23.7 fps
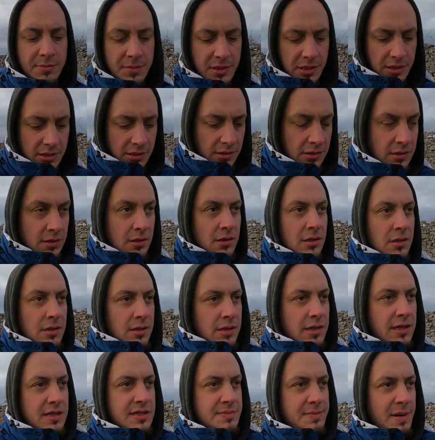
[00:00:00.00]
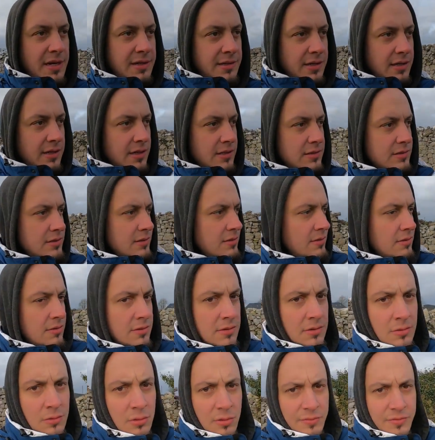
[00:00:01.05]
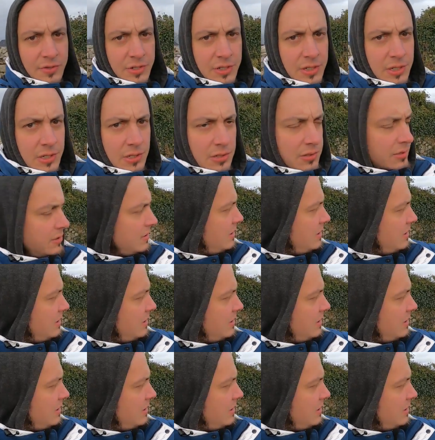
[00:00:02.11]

be expanding it over here.